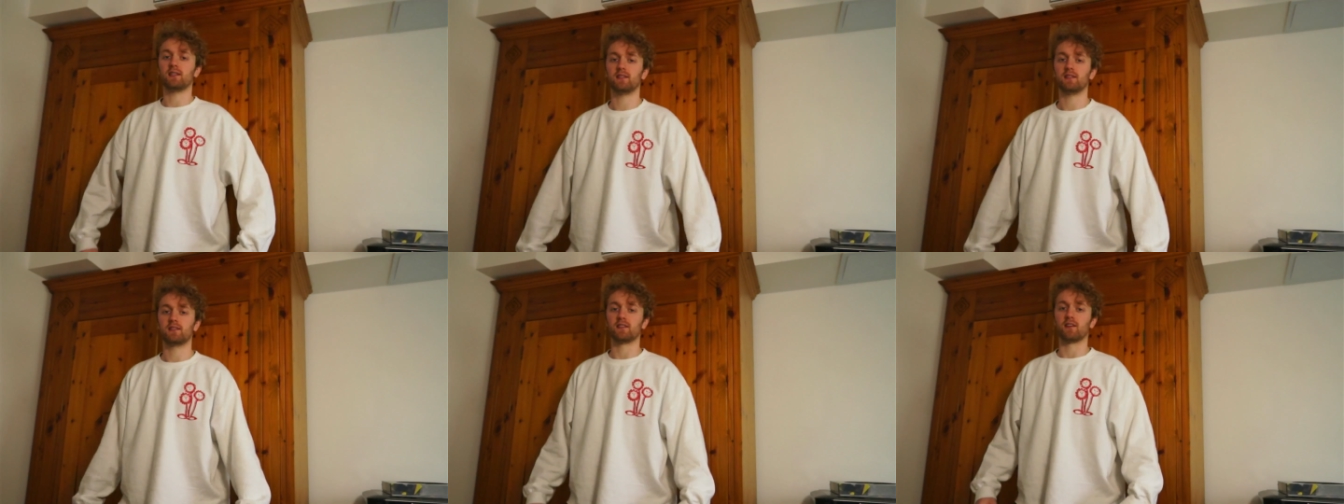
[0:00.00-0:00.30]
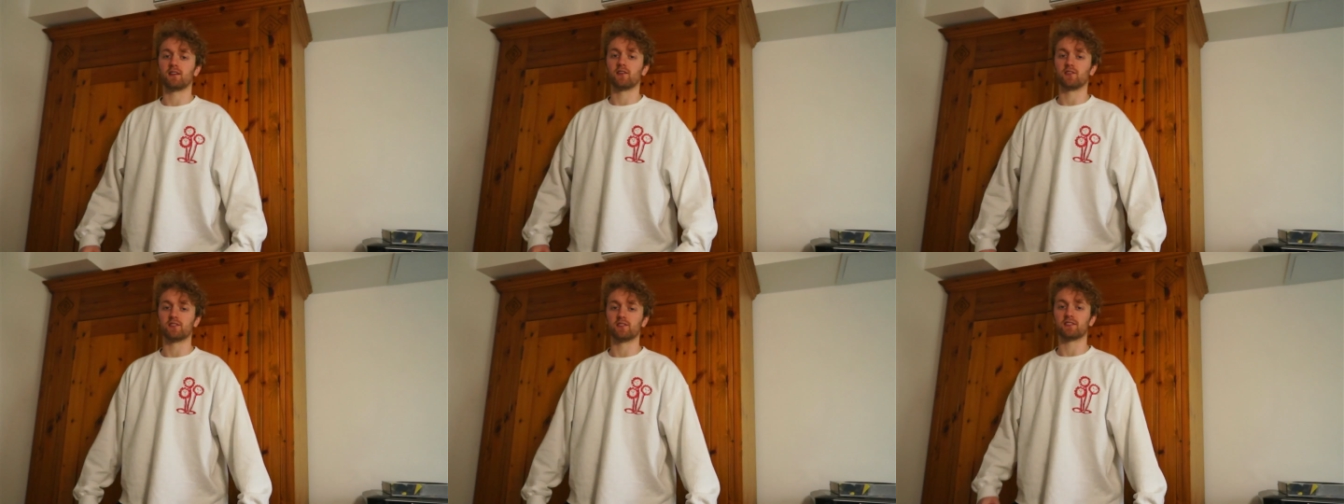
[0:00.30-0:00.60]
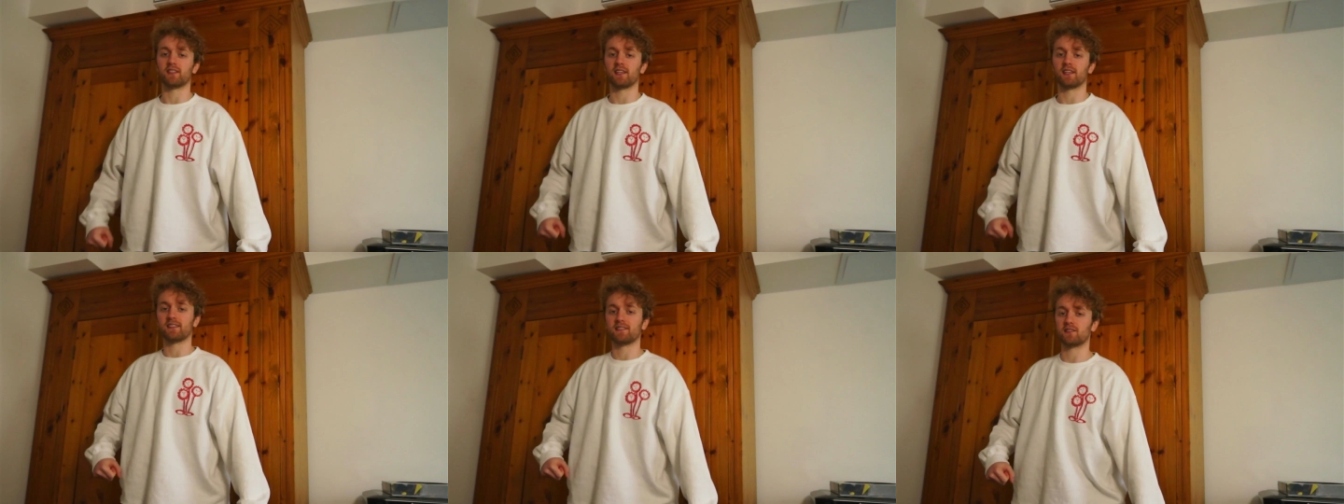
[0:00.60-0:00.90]
You know, just
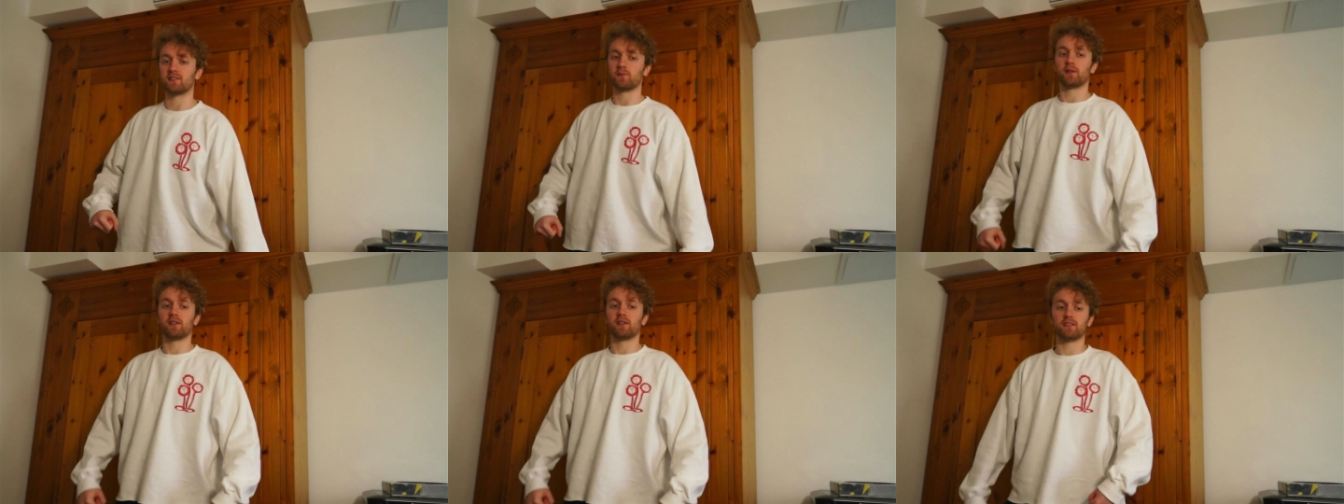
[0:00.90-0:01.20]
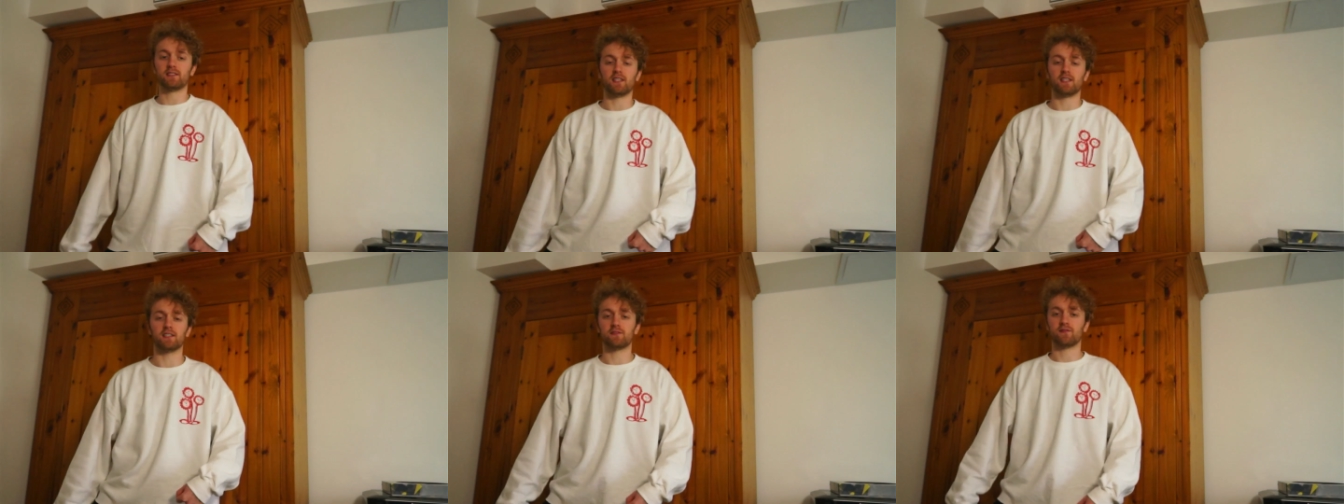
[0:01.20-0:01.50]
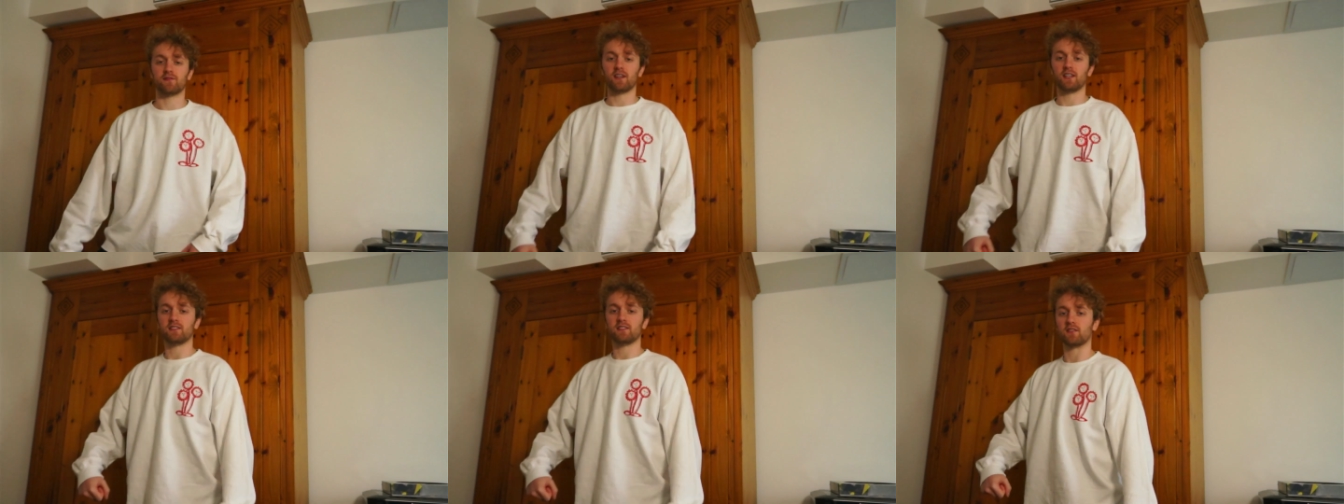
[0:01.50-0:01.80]
like so when you see his
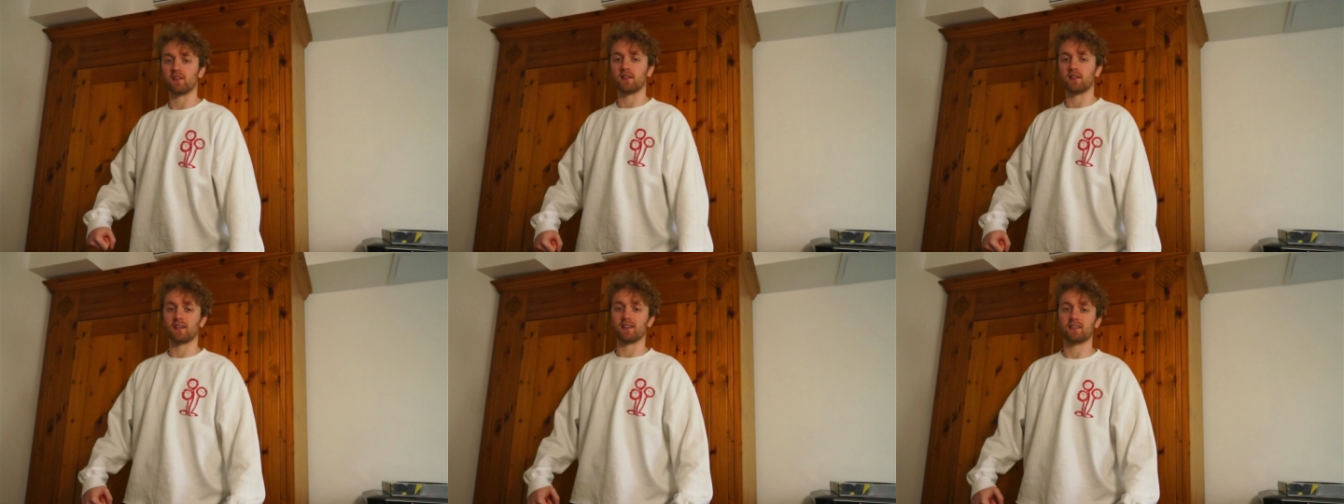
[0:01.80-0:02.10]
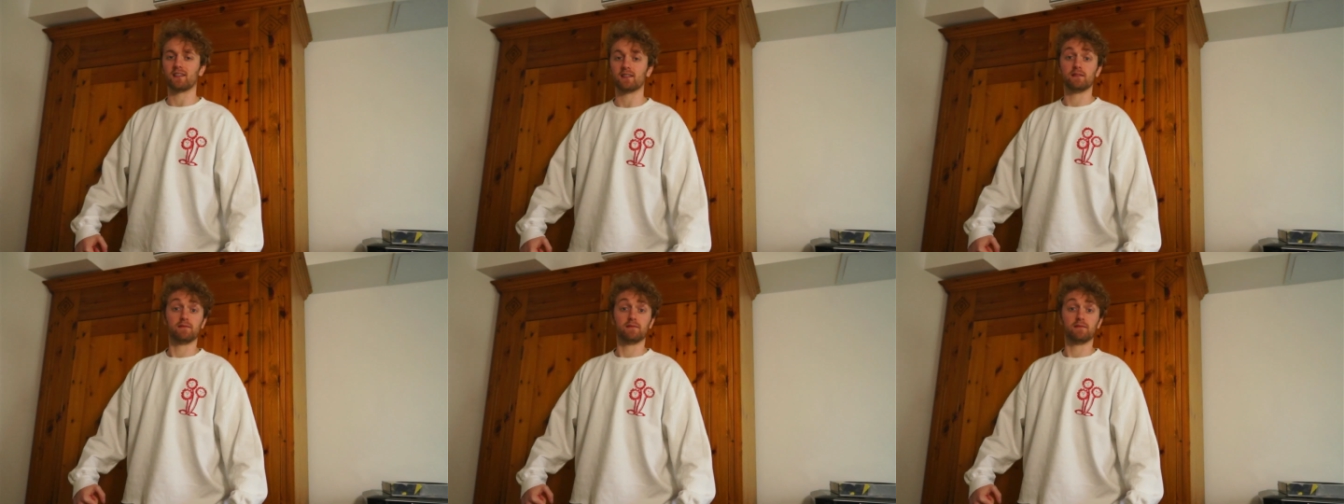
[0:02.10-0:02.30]
face, you're like,